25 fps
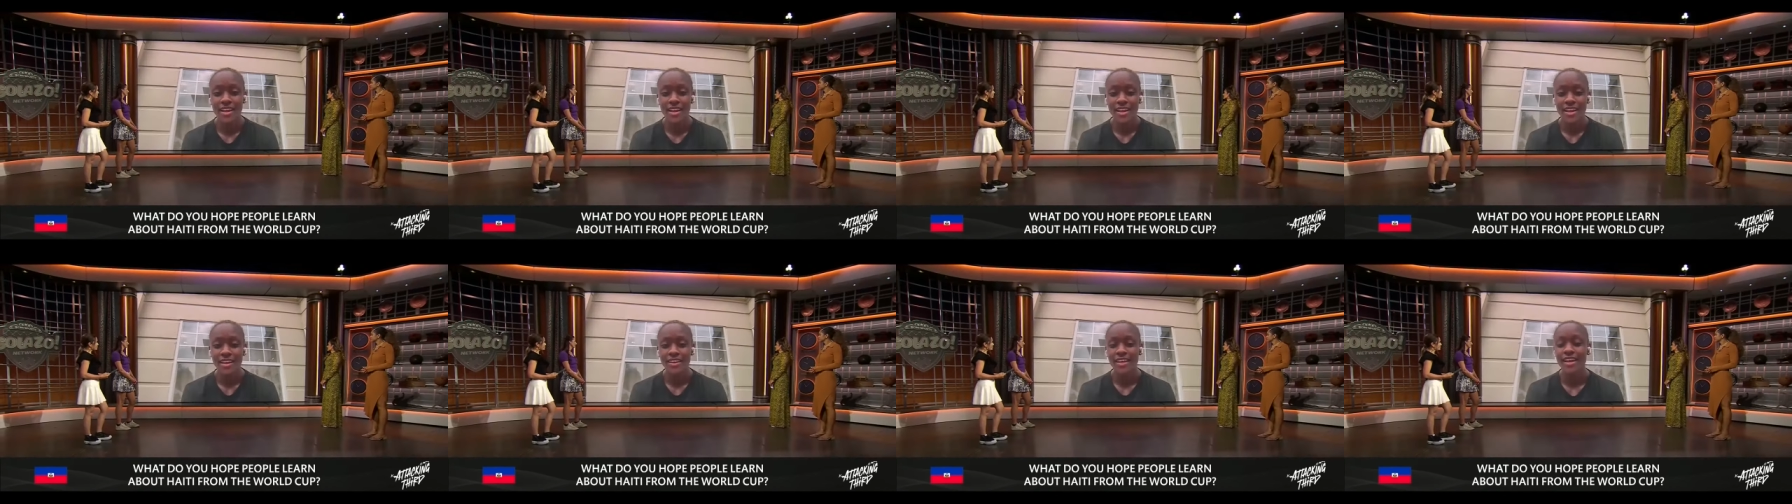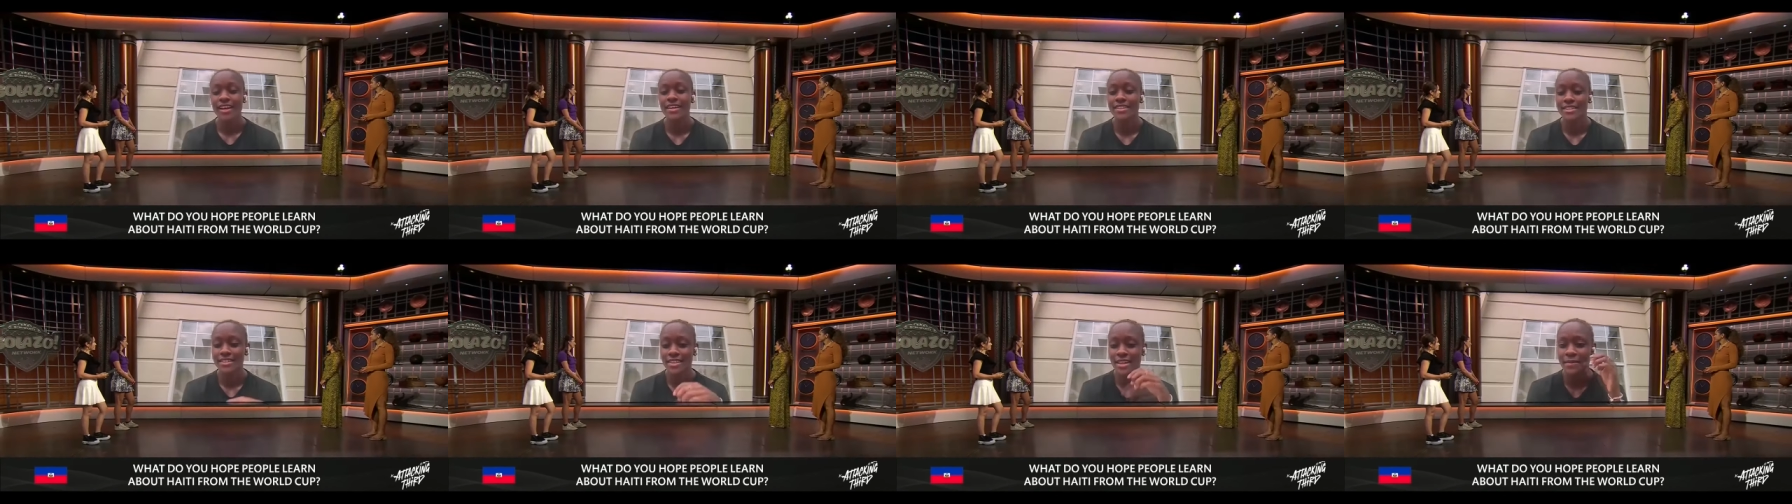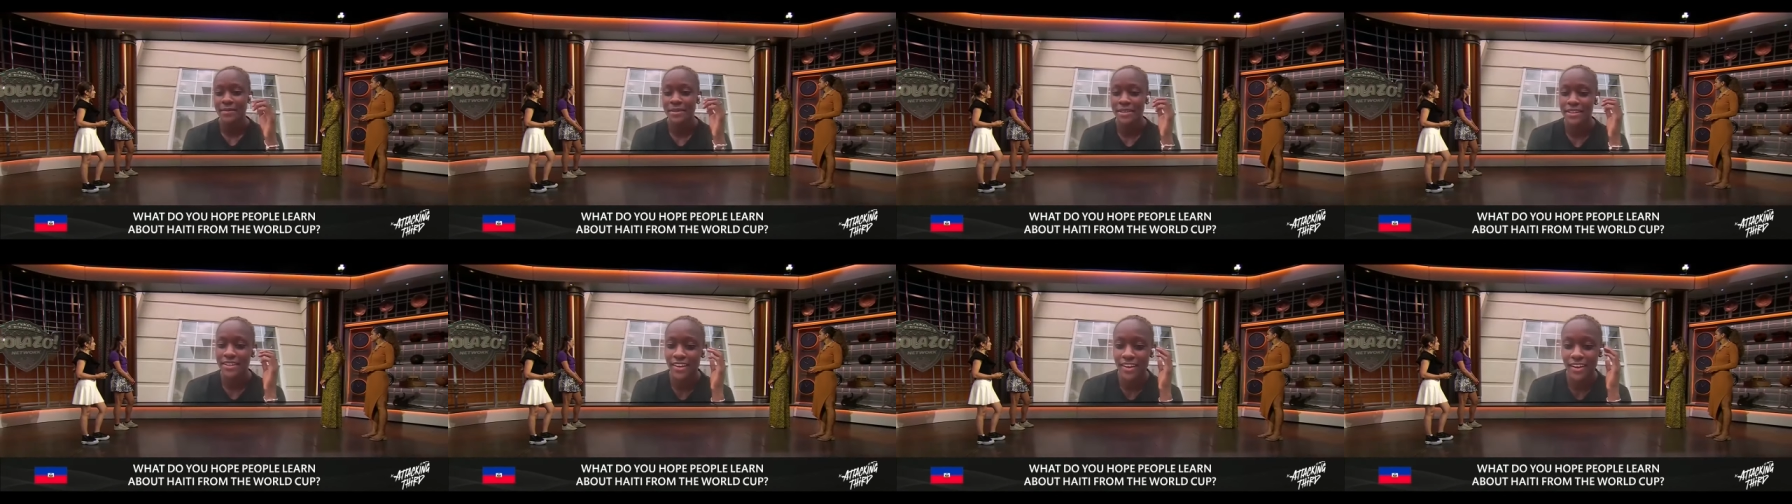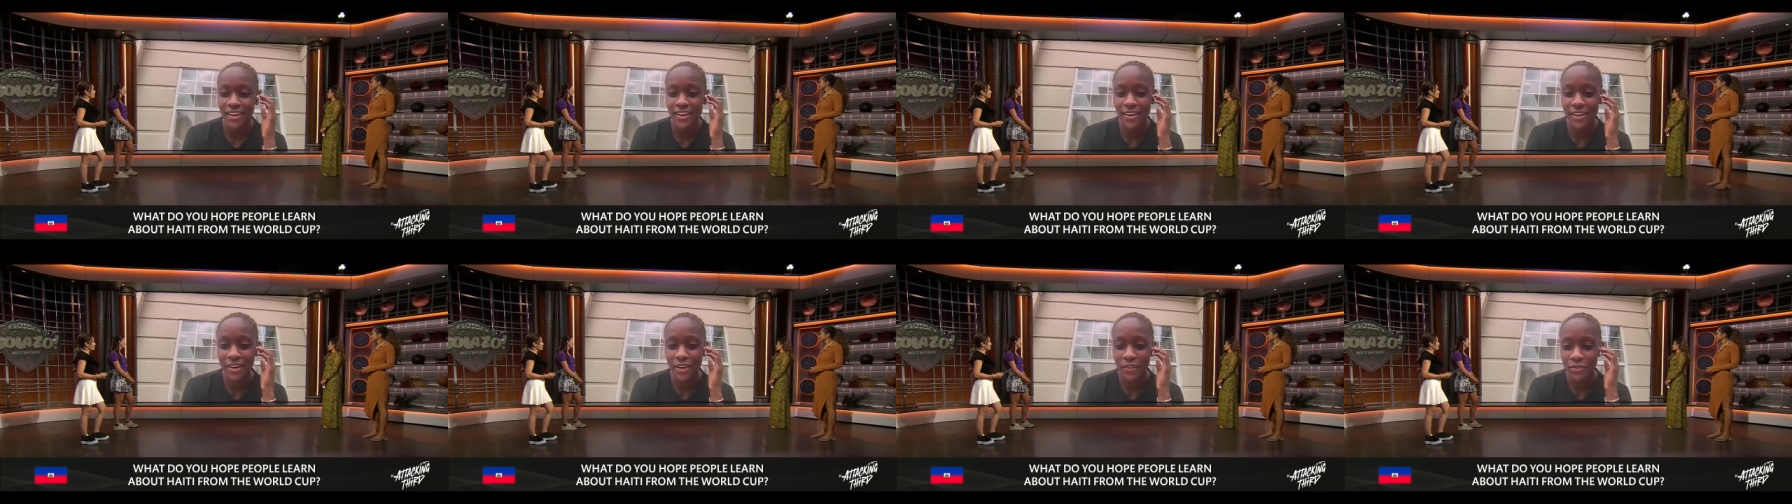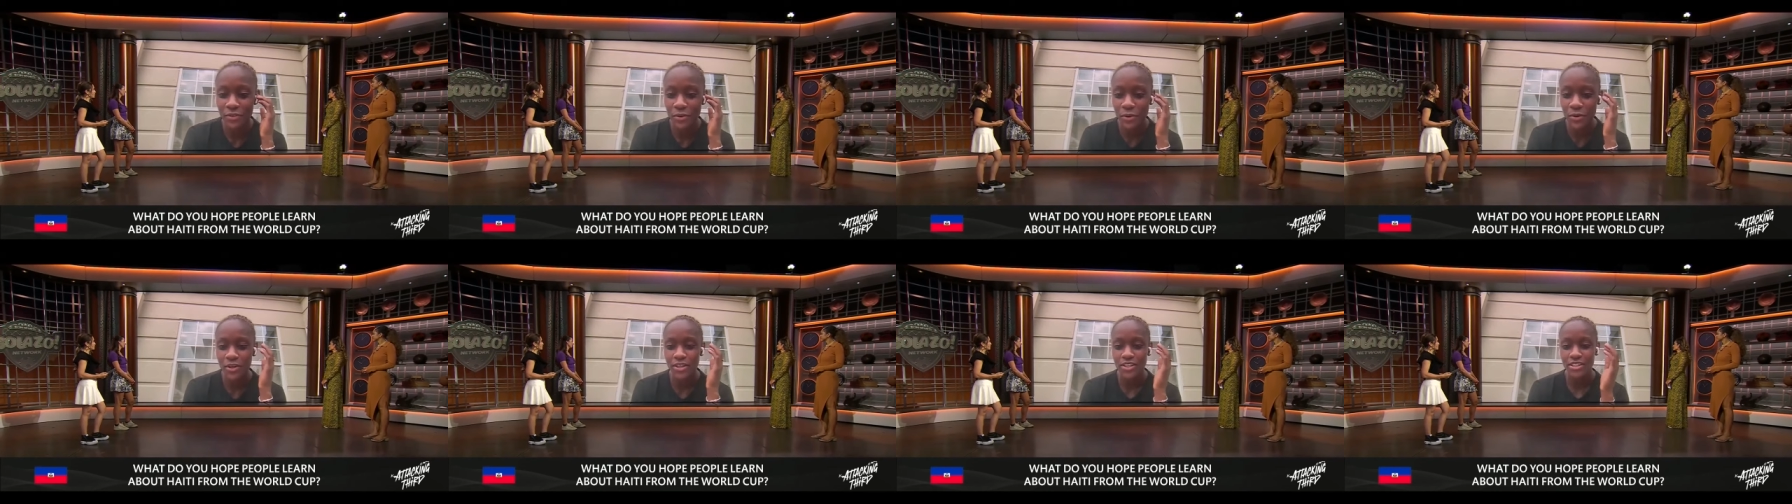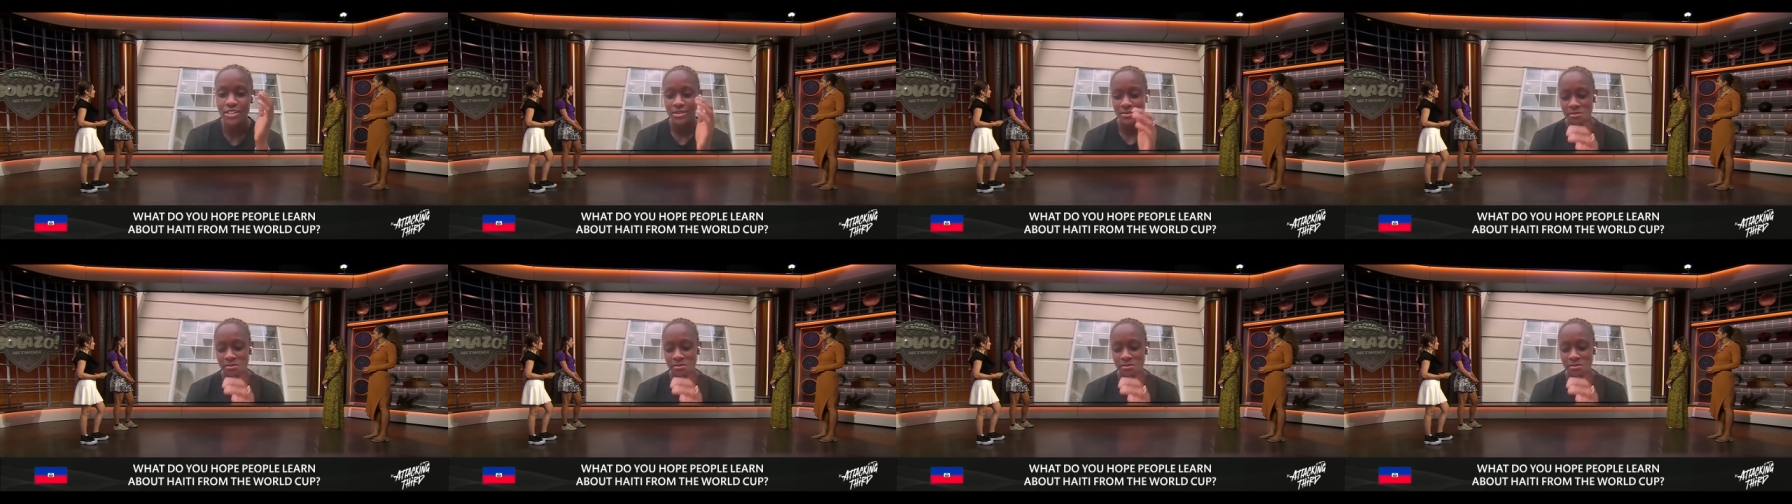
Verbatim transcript: Yes, I mean, uh, of course,